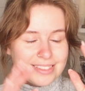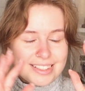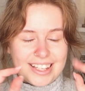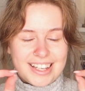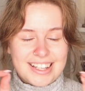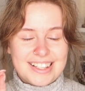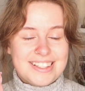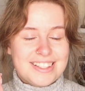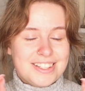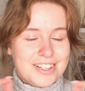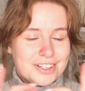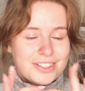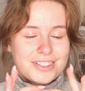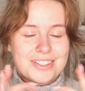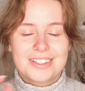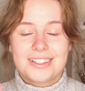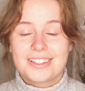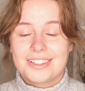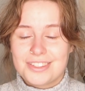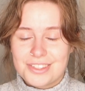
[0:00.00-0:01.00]

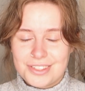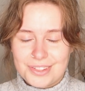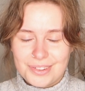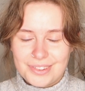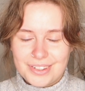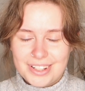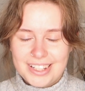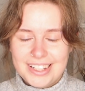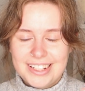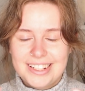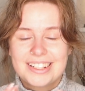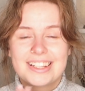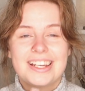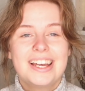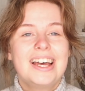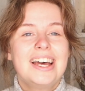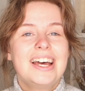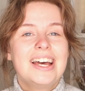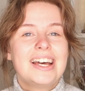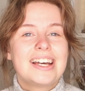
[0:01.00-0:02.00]
it's so good.
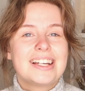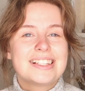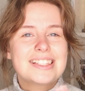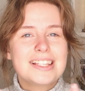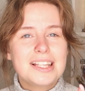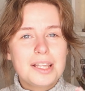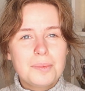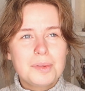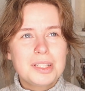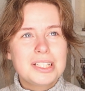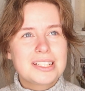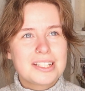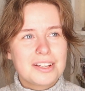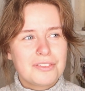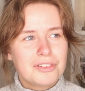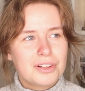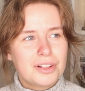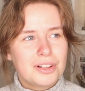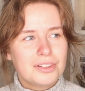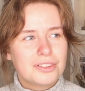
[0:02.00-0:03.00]
It's a little bit
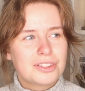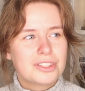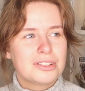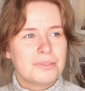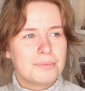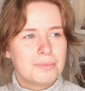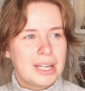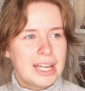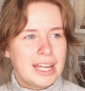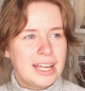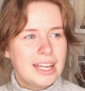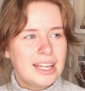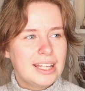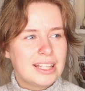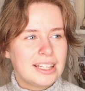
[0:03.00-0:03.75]
difficult to me,